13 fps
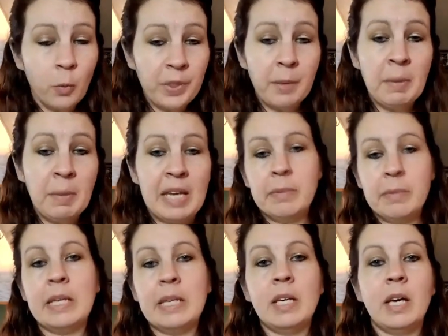with the
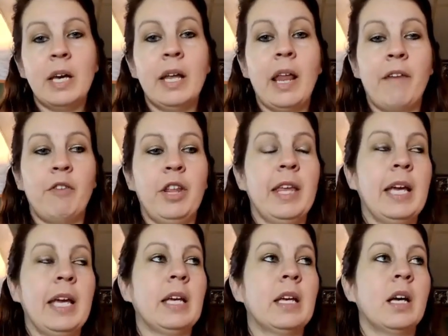baby and
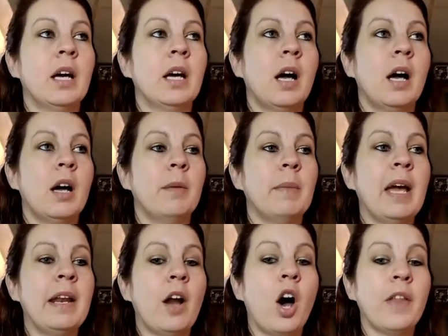everything.
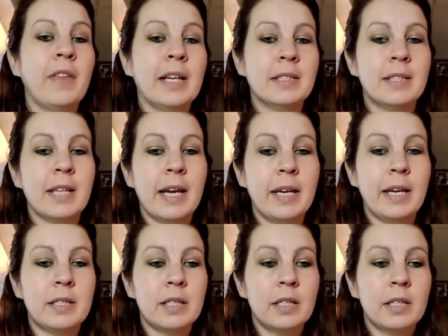And on that
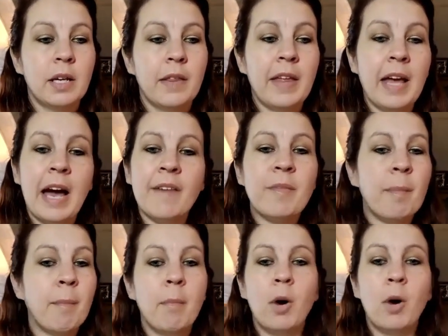site, they have
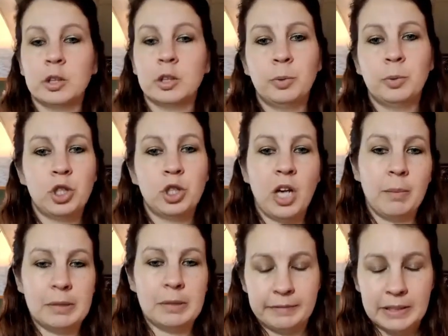multiple
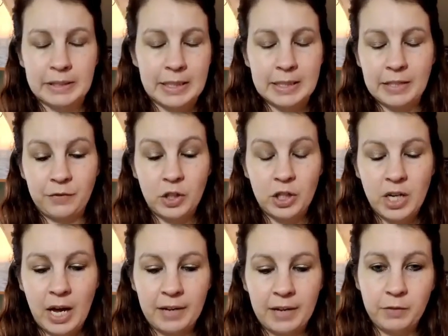job listings if you're
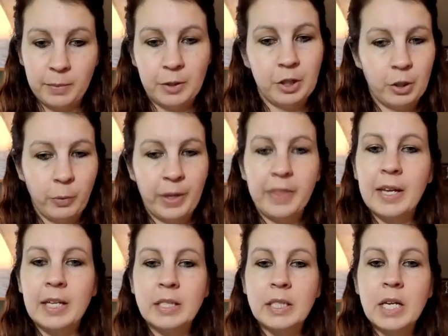not familiar with
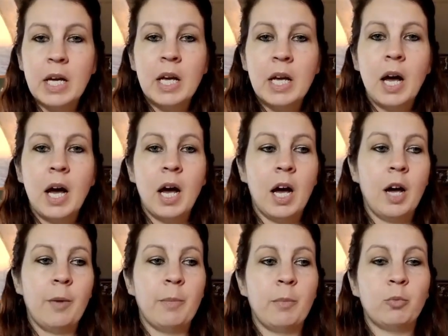it,
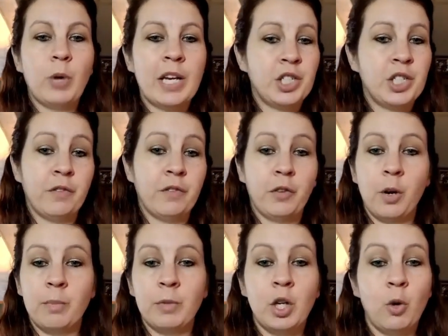ranging
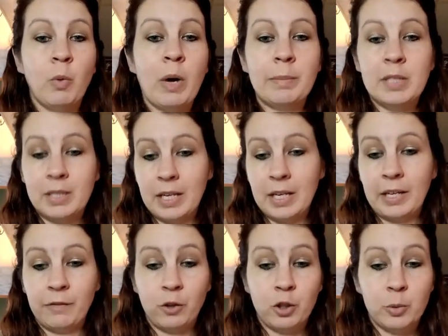from, web
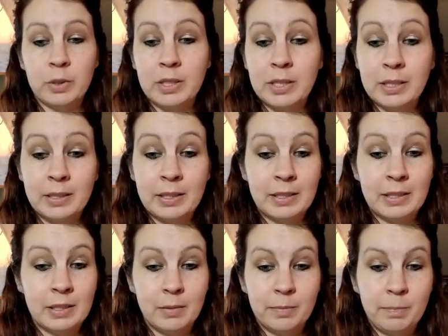design, virtual
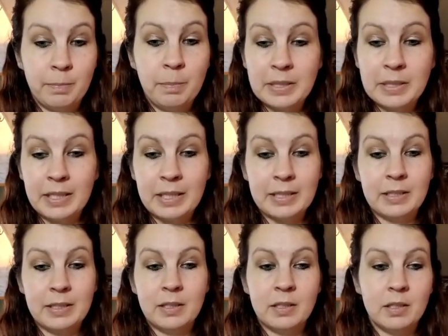assistants, business,
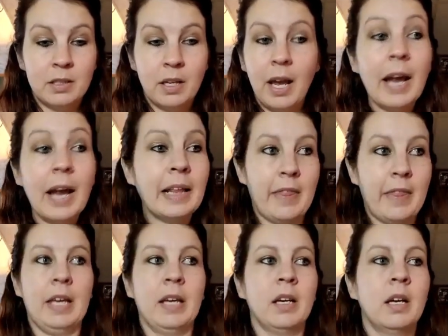
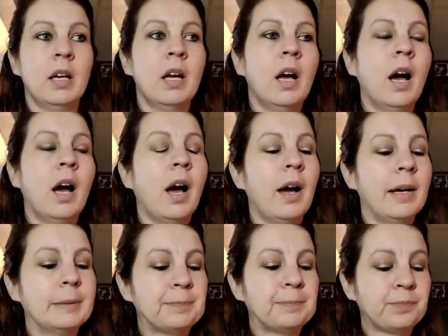anything.
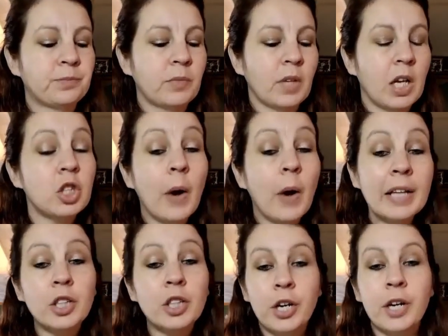So I
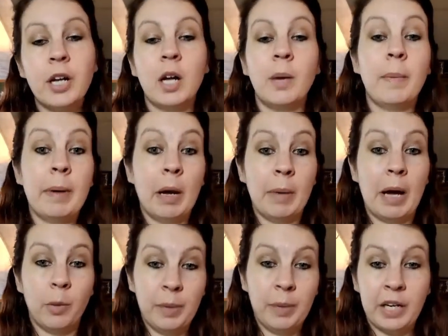learned
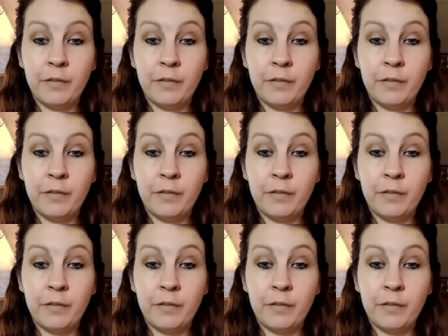about being a